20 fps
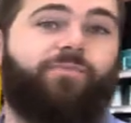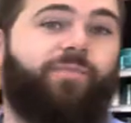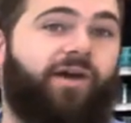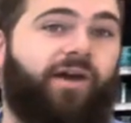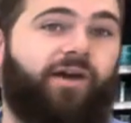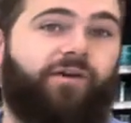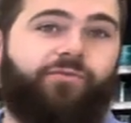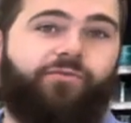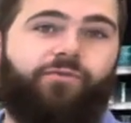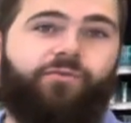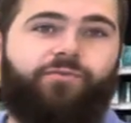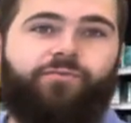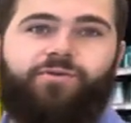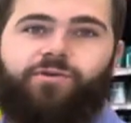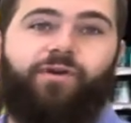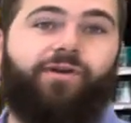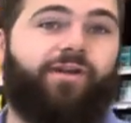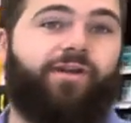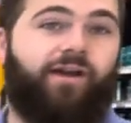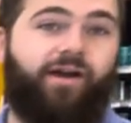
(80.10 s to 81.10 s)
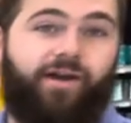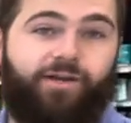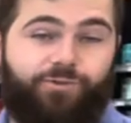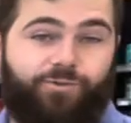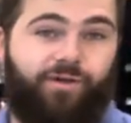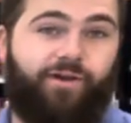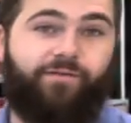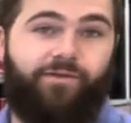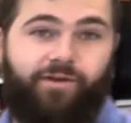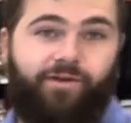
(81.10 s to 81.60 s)
bathrooms, or any
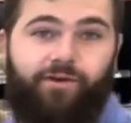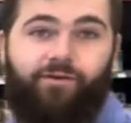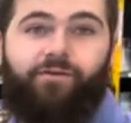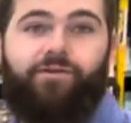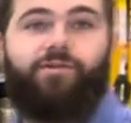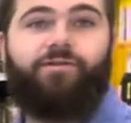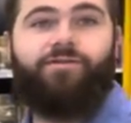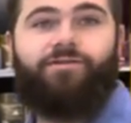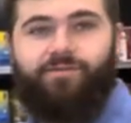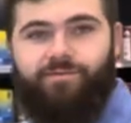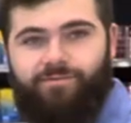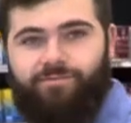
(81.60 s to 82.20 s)
high traffic areas.